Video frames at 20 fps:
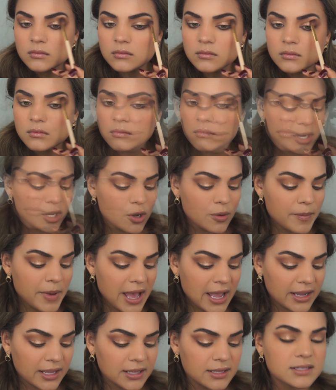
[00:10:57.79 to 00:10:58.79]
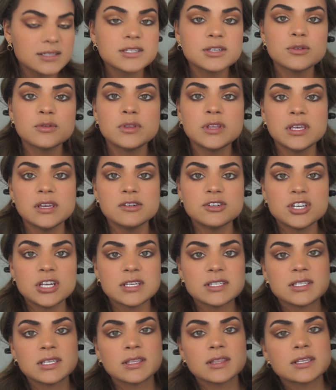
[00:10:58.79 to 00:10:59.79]
Okay, I'm gonna go back into the
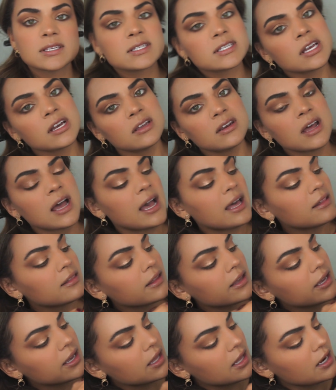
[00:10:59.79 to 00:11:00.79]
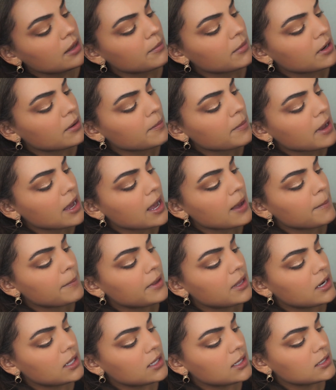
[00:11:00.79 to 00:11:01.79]
Chasing the Sun highlight and I'm gonna pop
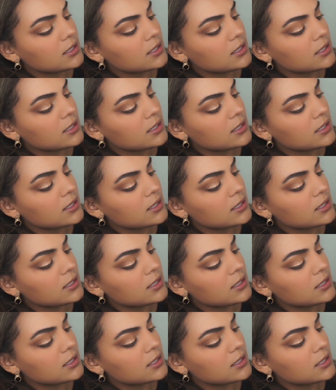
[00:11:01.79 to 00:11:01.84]
it